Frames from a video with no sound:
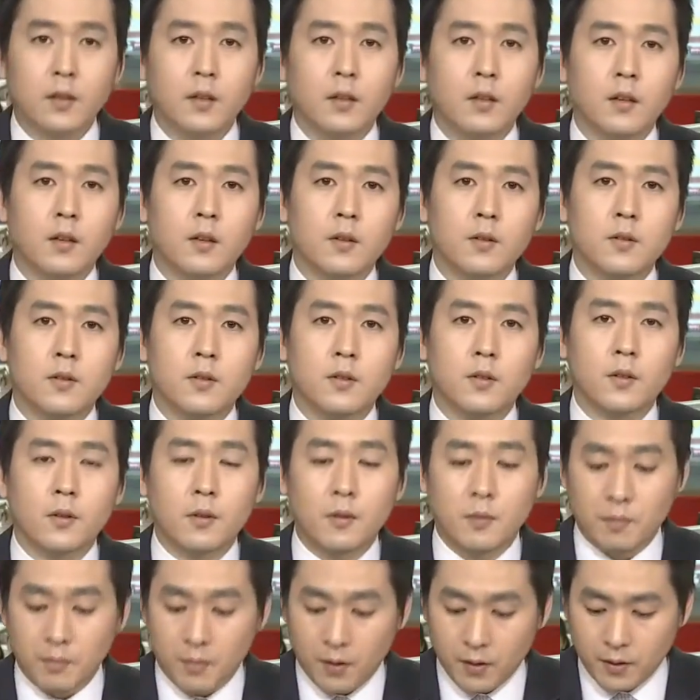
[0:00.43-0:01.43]

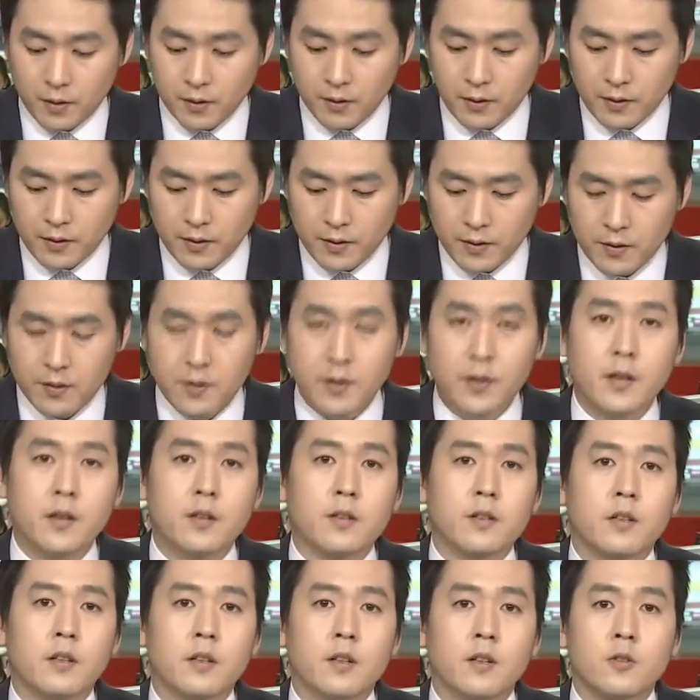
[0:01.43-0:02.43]
Also, marking that this day
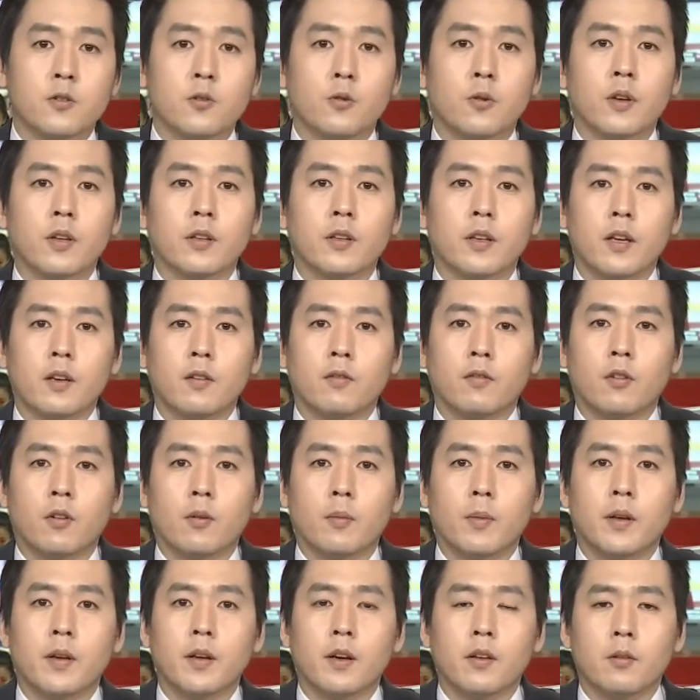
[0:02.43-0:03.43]
is a historic day for
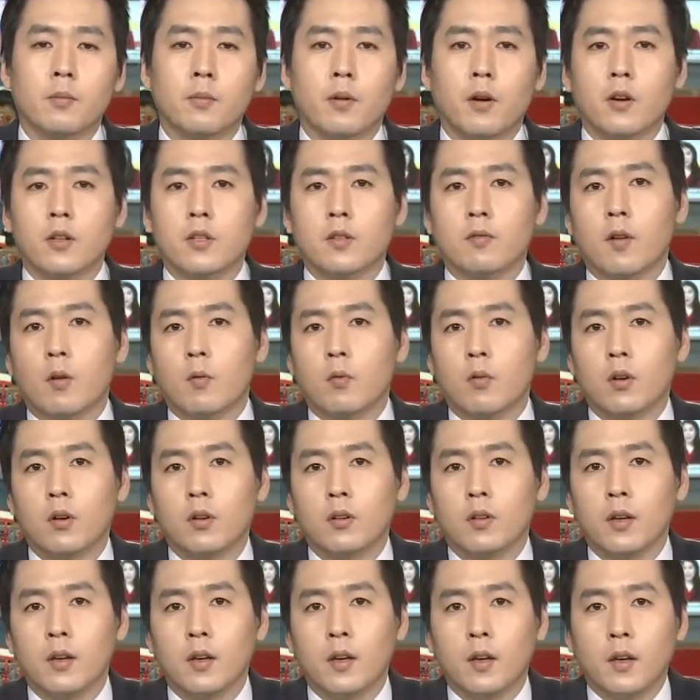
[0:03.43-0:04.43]
many other parts of our
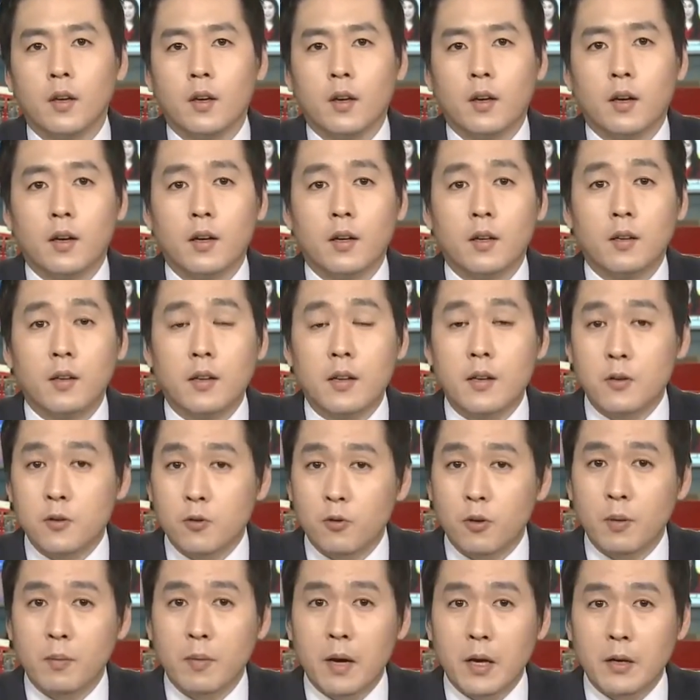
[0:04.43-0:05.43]
world. Uh,
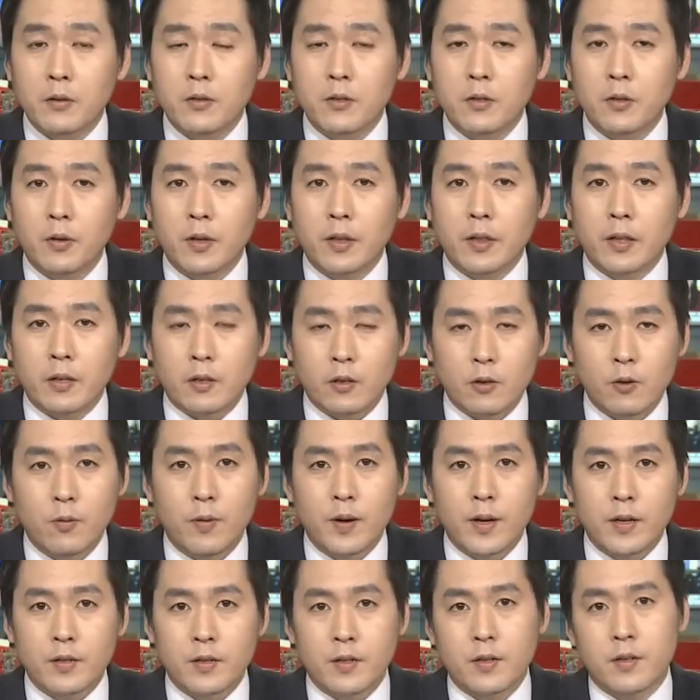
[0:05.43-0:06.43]
historic milestone in the
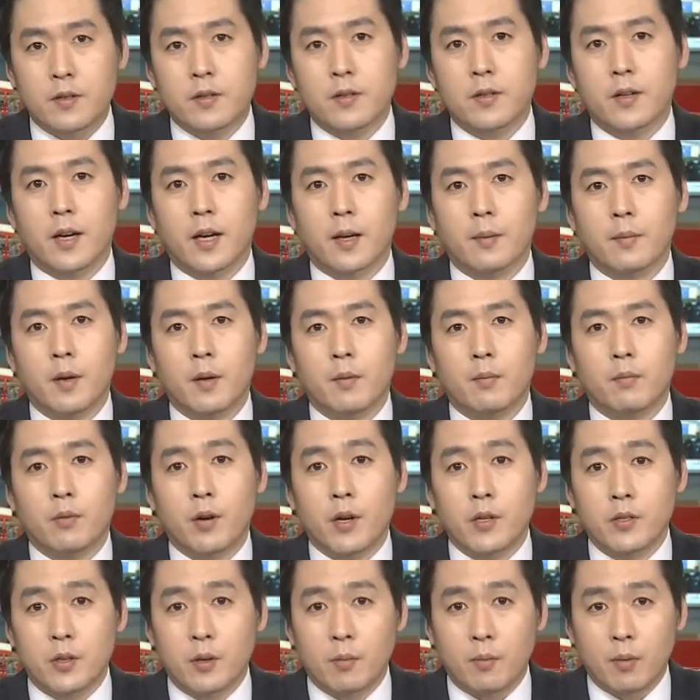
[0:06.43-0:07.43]
U.S. this time.
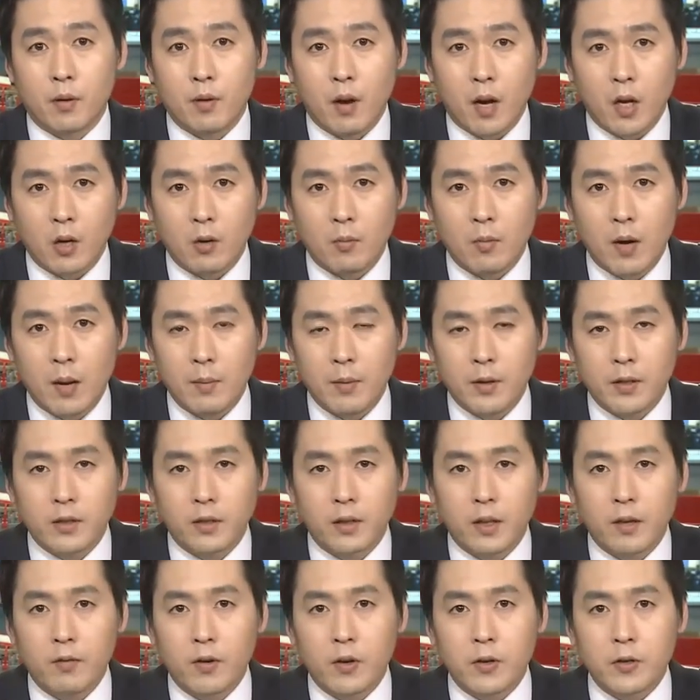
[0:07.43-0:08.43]
President Barack Obama
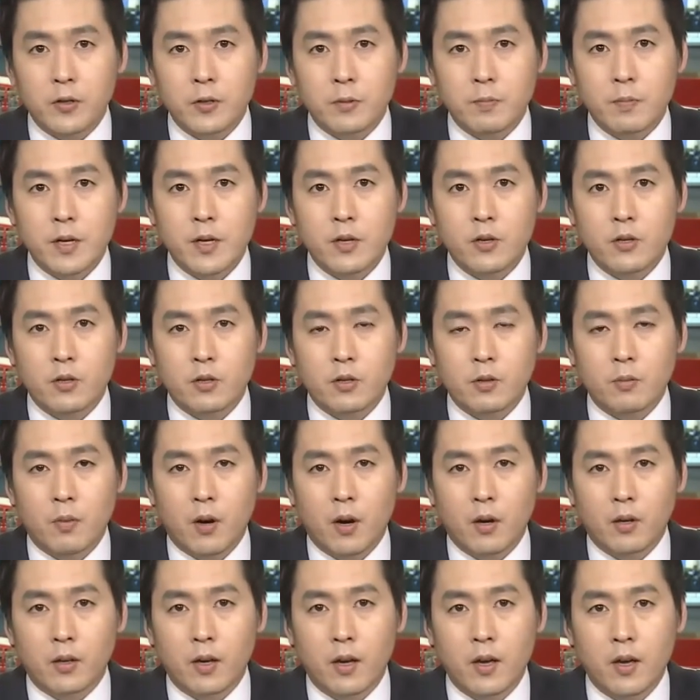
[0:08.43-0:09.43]
delivered a speech to
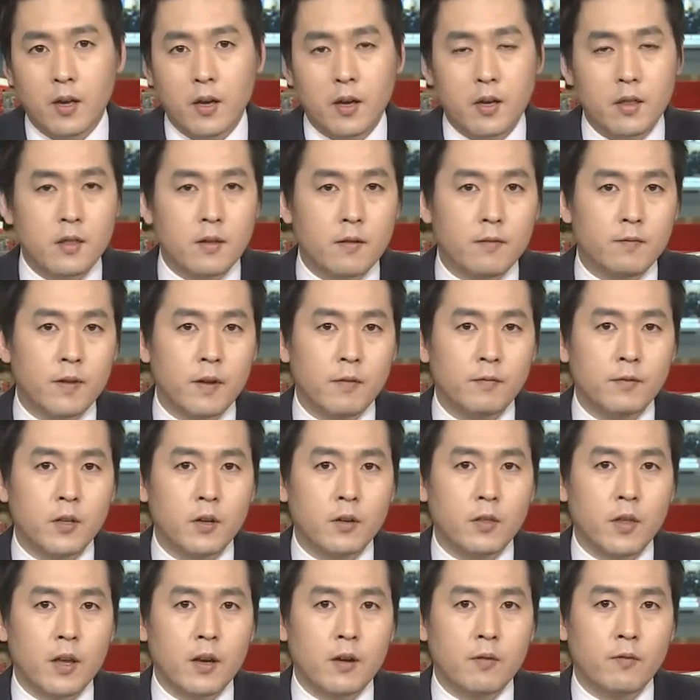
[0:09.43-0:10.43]
mark the
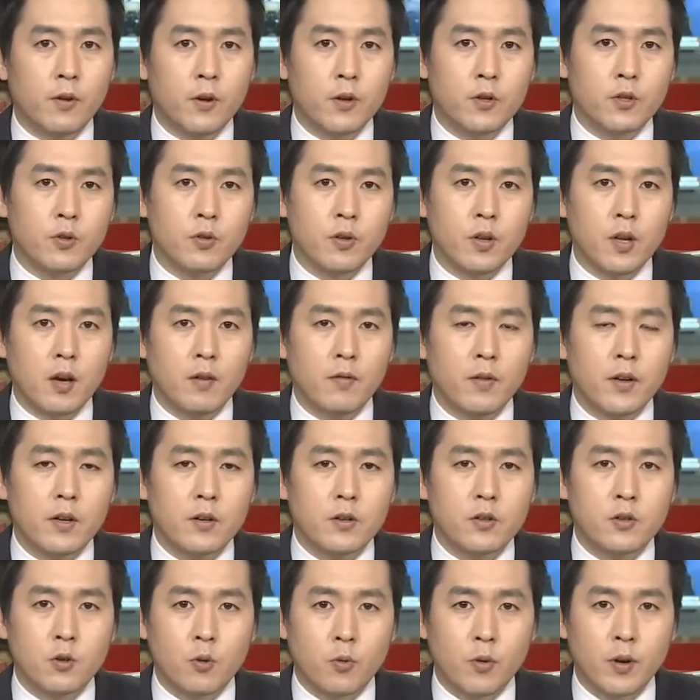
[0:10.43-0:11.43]
50th anniversary of an
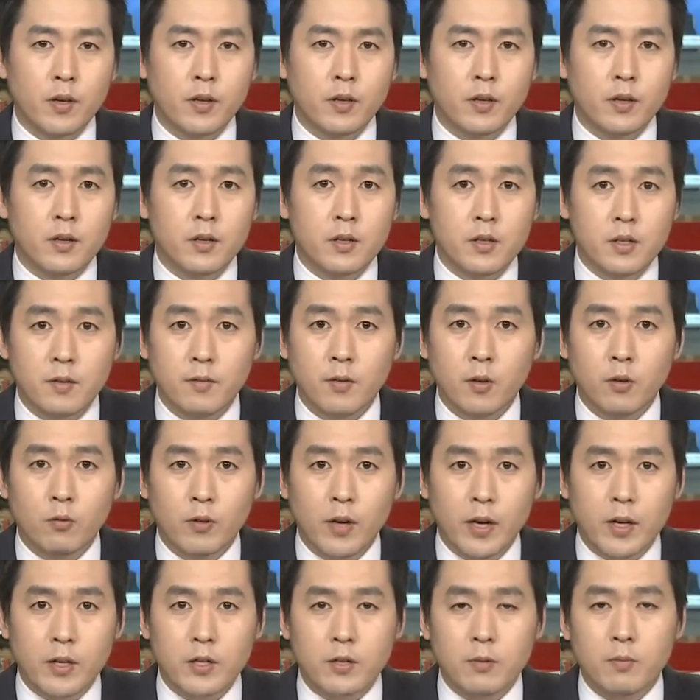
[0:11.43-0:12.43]
historic civil
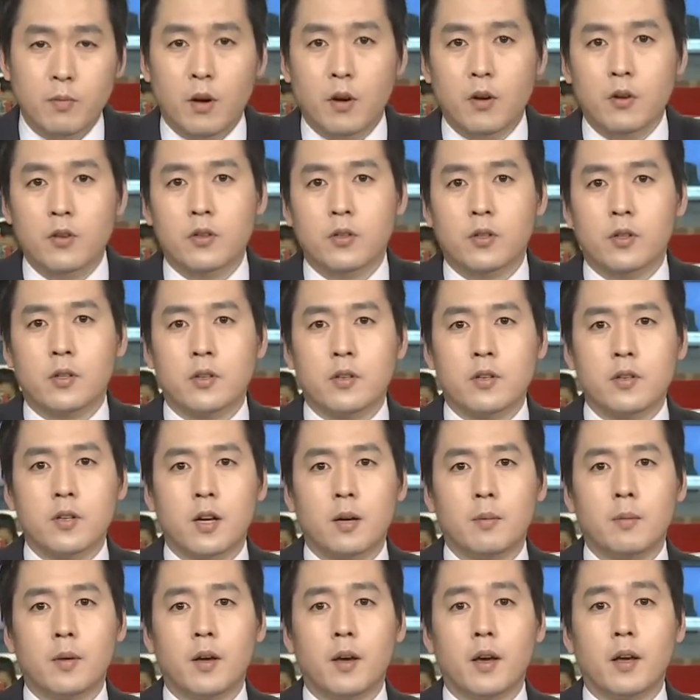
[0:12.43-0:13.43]
rights march in
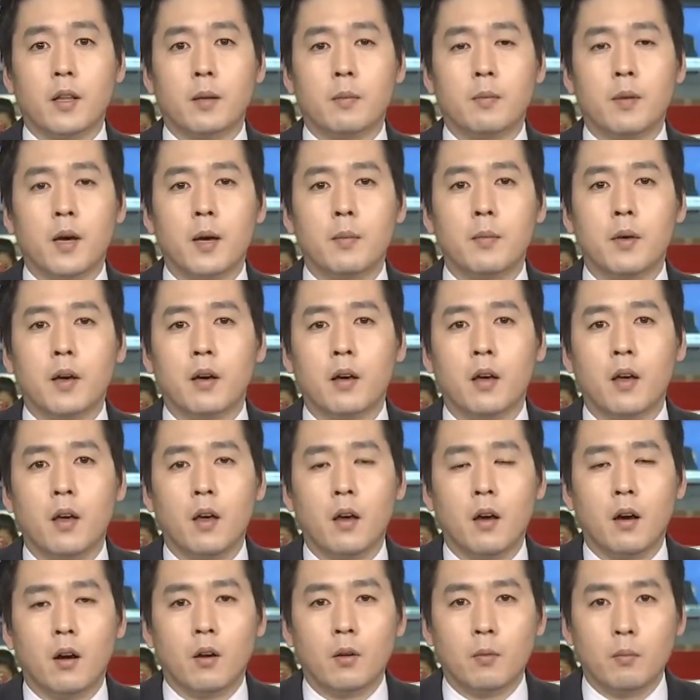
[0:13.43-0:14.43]
Selma, Alabama
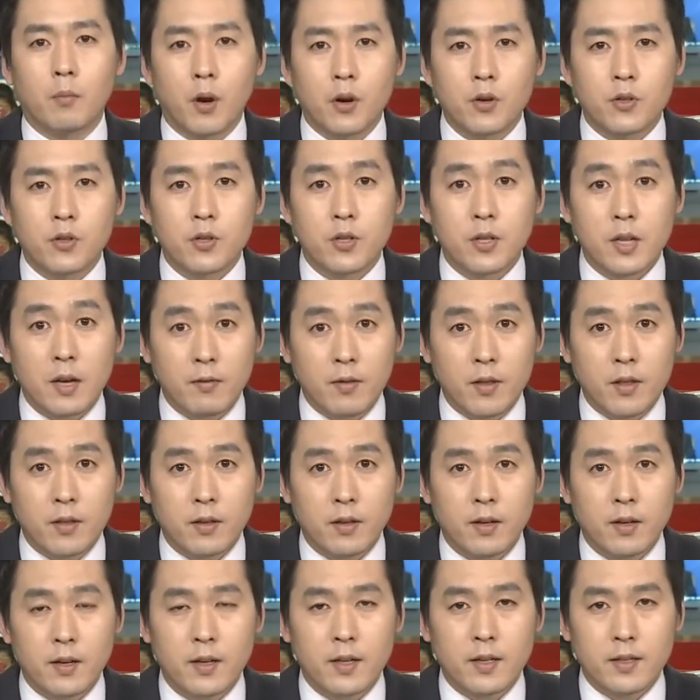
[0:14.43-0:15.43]
on March 7,
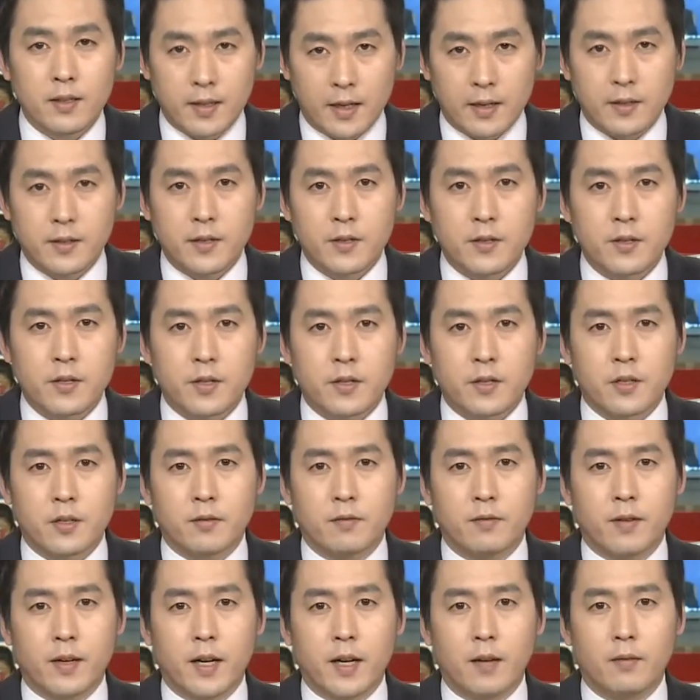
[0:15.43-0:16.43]

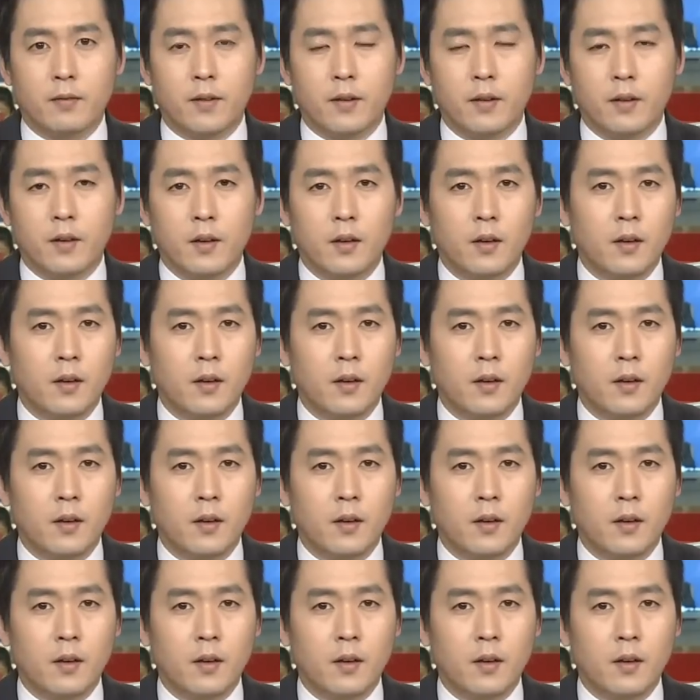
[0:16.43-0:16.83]
1965.